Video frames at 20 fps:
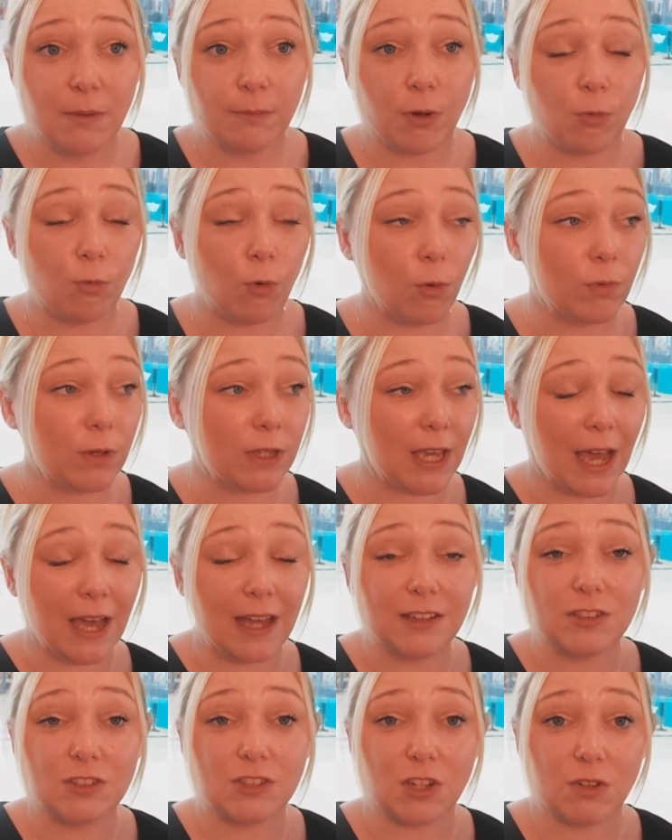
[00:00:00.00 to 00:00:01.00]
But what we
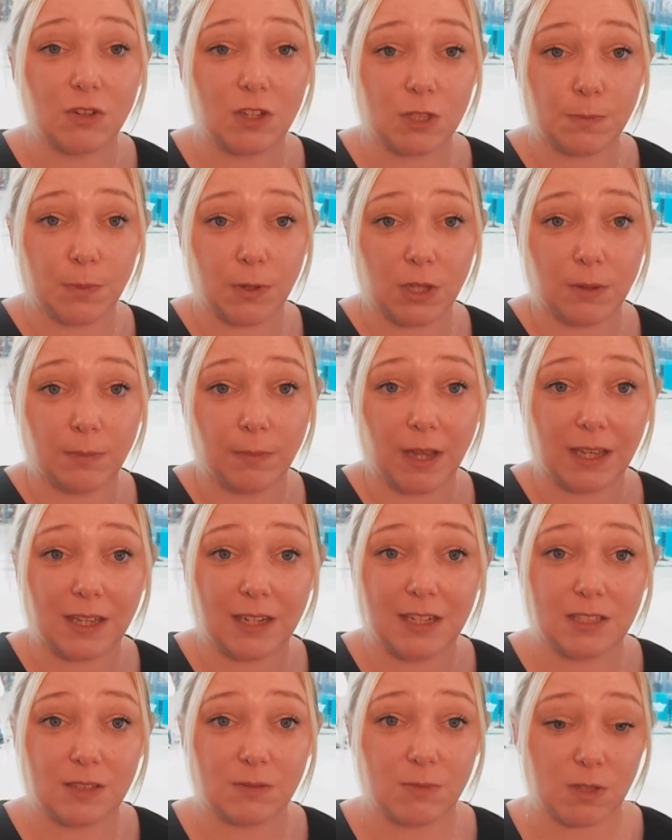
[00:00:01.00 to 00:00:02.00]
can do is put the
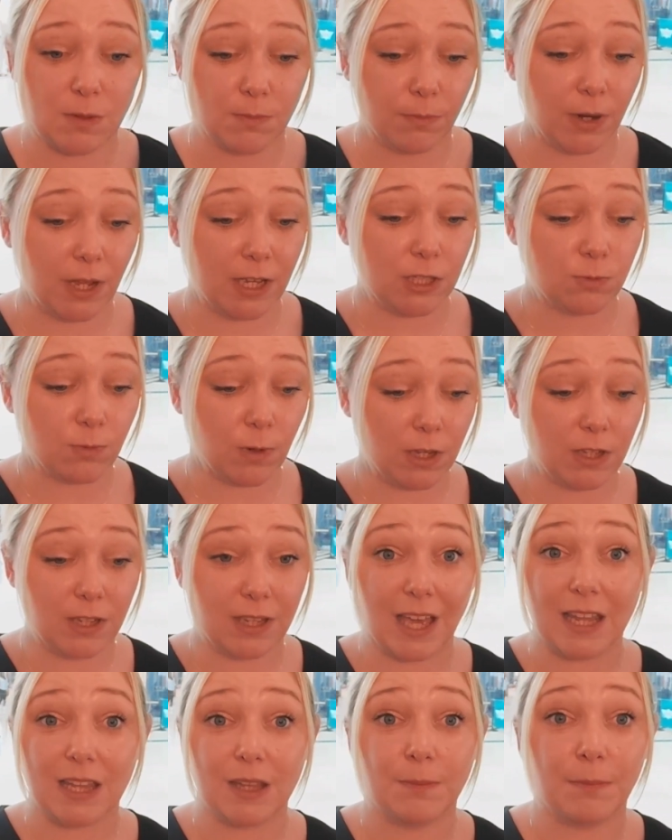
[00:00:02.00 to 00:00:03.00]
mechanisms in place where you
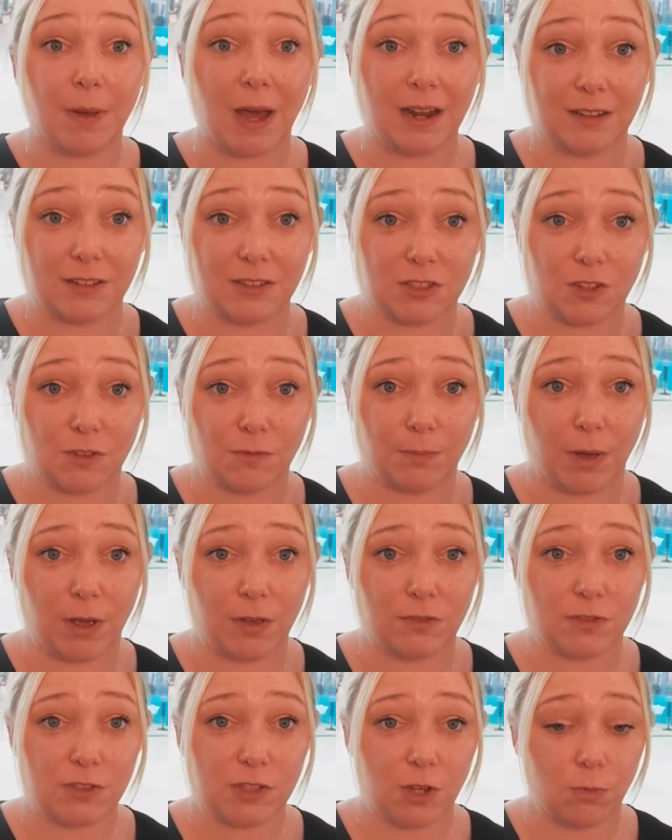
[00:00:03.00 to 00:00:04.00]
get the balance of
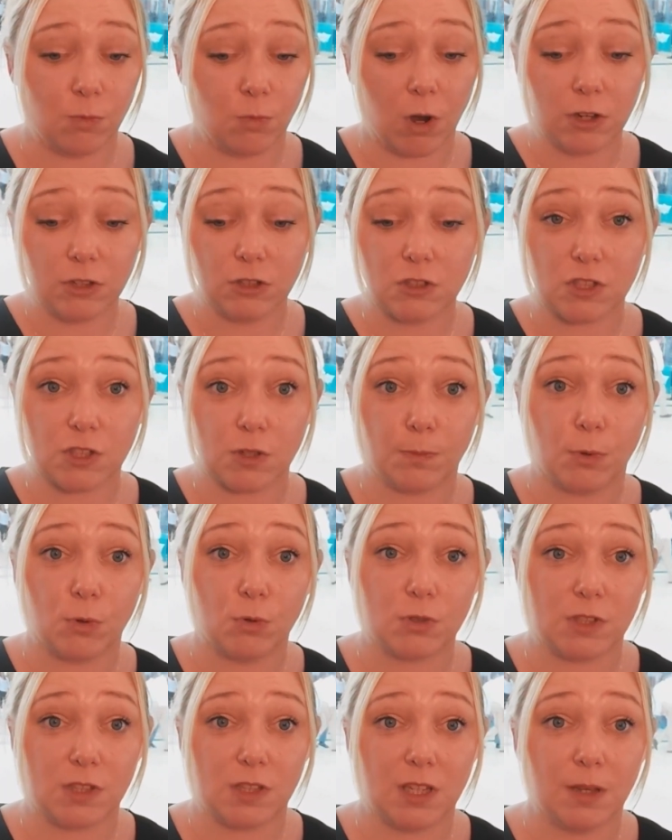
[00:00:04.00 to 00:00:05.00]
both. So one, you're
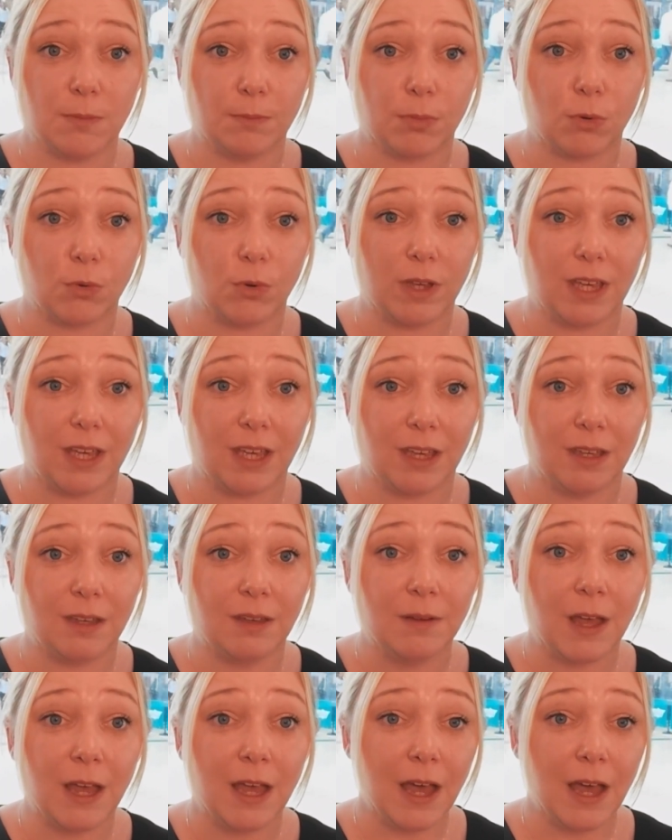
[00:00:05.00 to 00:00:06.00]
supporting the
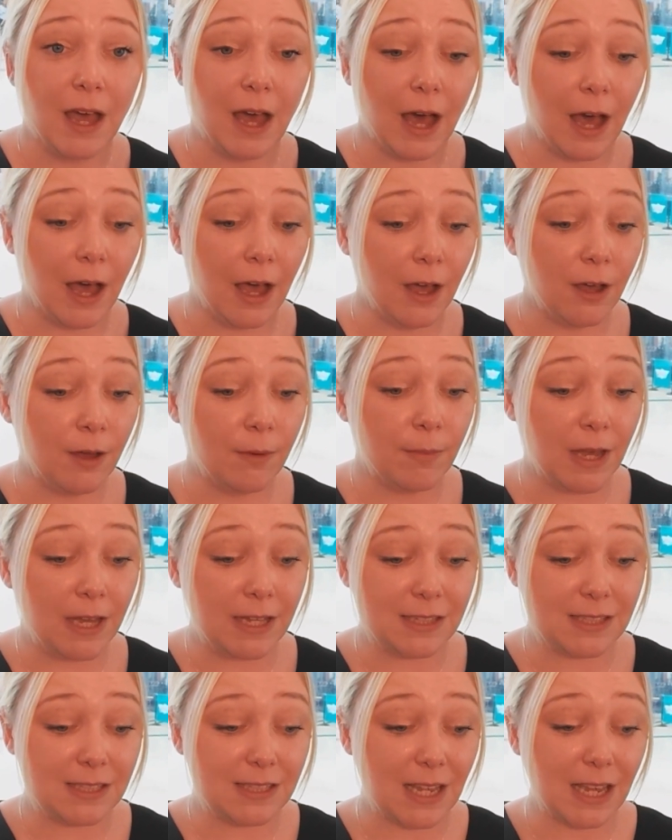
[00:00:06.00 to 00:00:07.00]
employee,
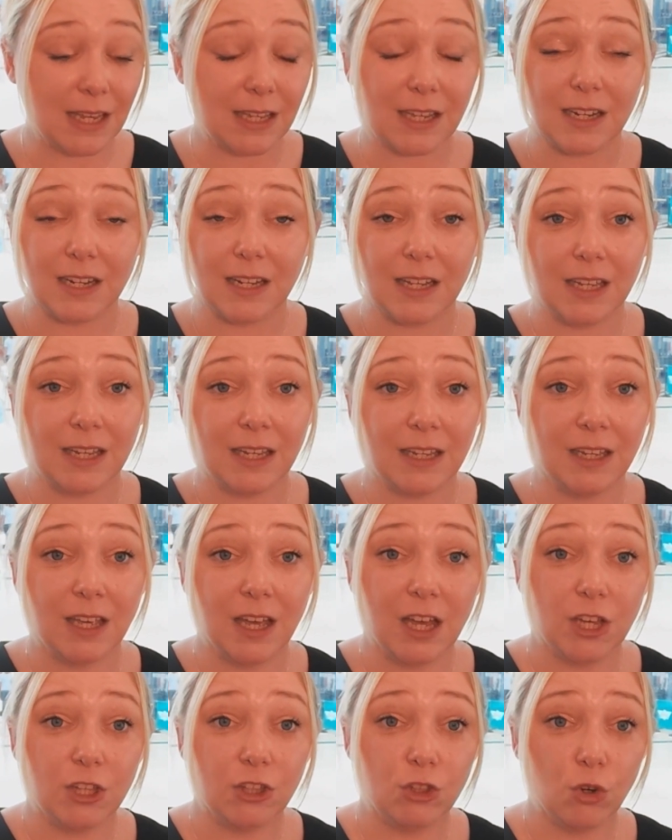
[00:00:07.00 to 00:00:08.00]
and secondly,
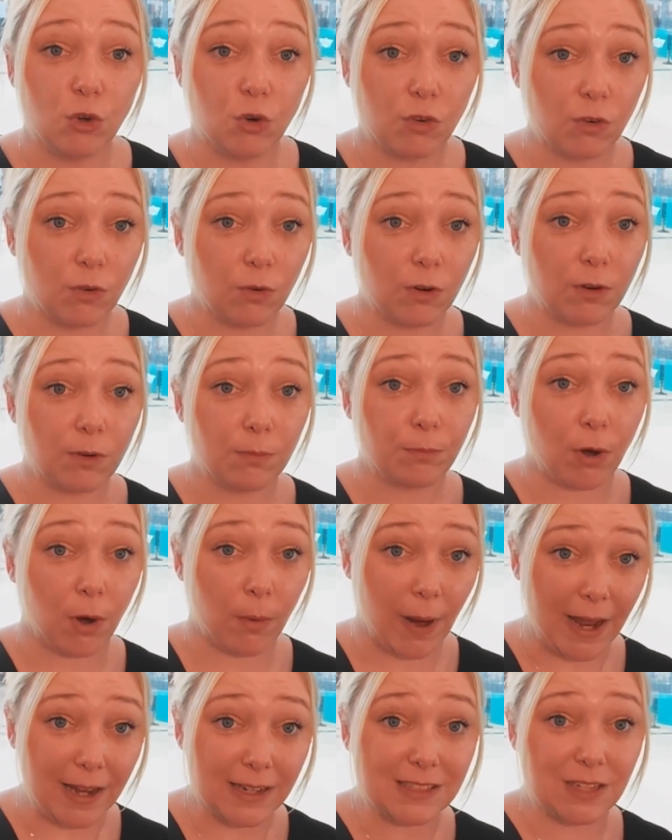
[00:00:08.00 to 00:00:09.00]
you're
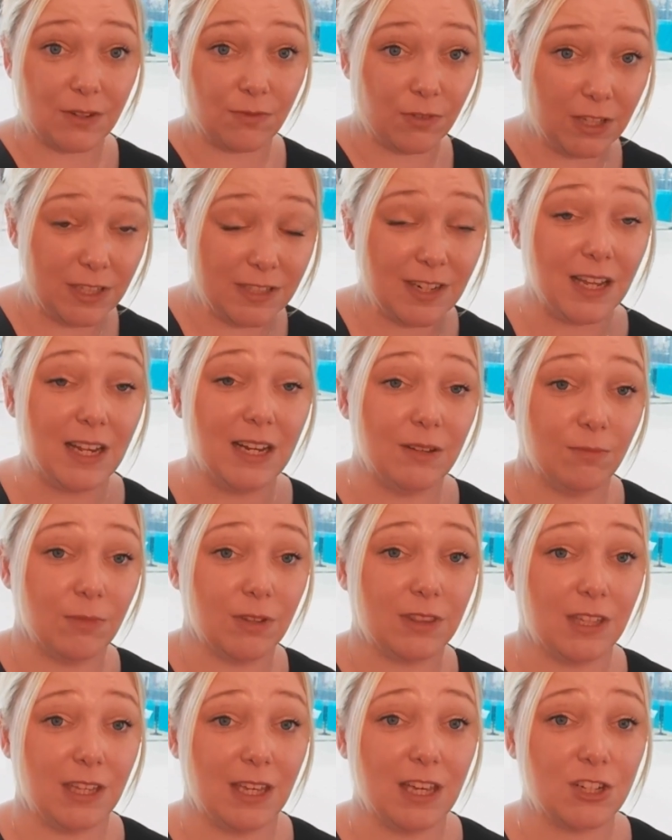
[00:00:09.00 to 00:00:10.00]
proactively dealing
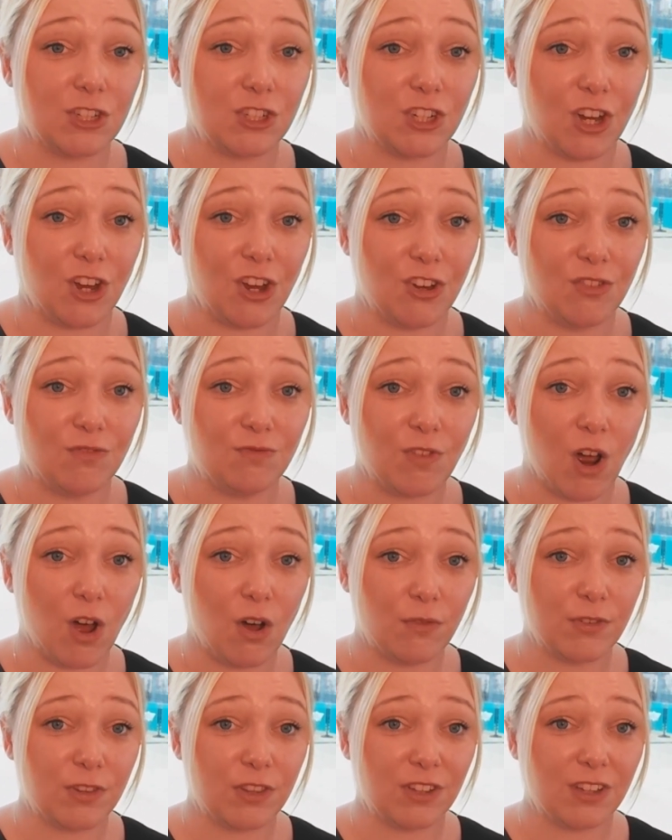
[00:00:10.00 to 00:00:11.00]
with the issue
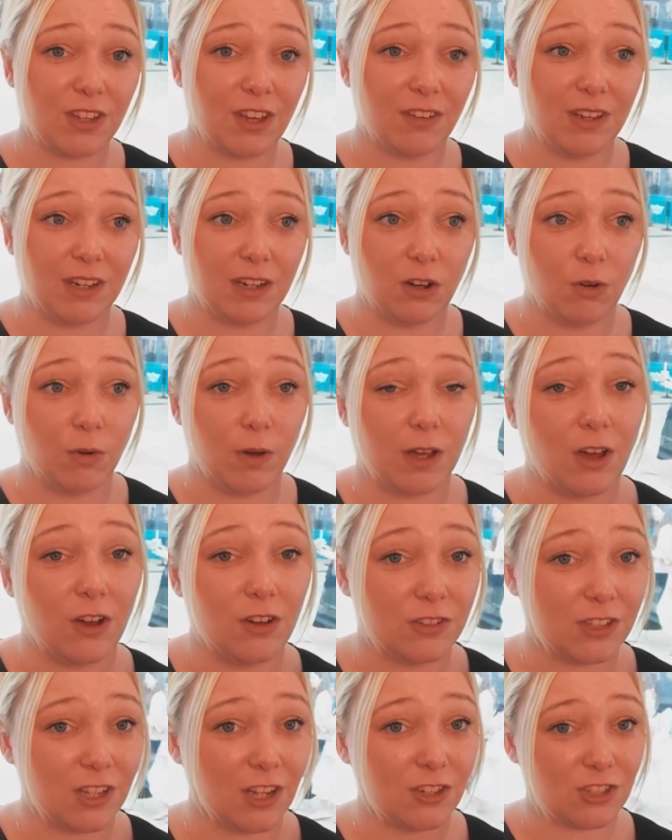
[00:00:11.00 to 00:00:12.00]
rather than going, oh, I
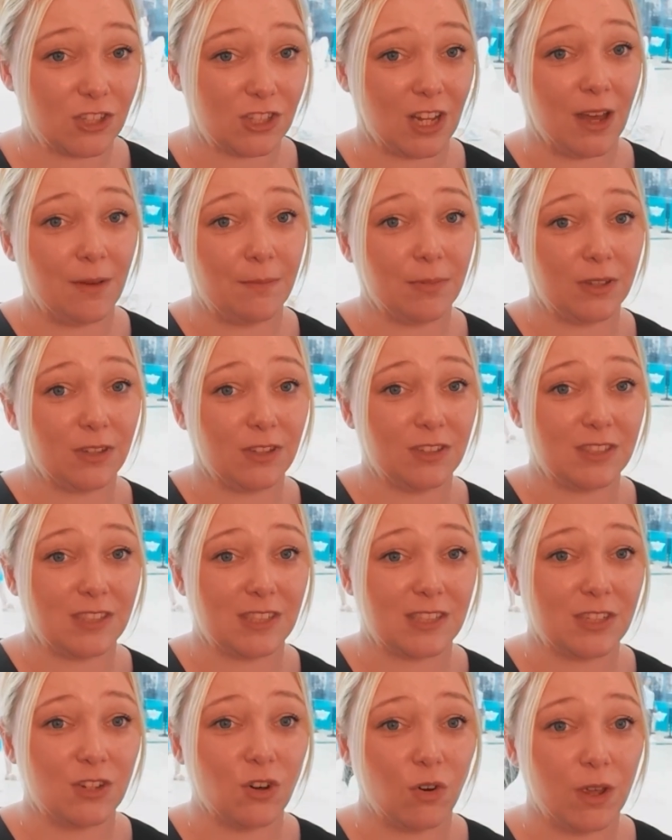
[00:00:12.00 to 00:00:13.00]
can't touch that
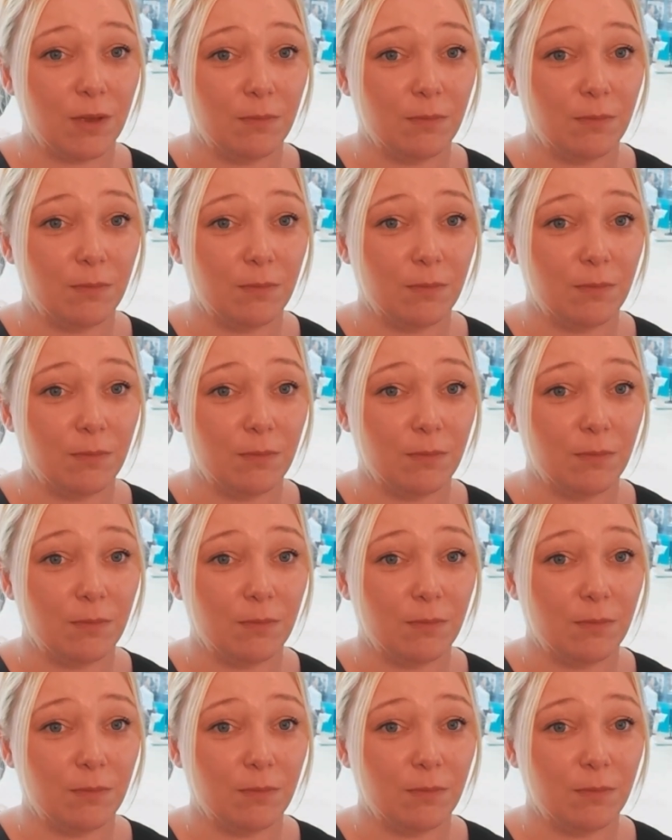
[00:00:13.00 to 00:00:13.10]
because it's not in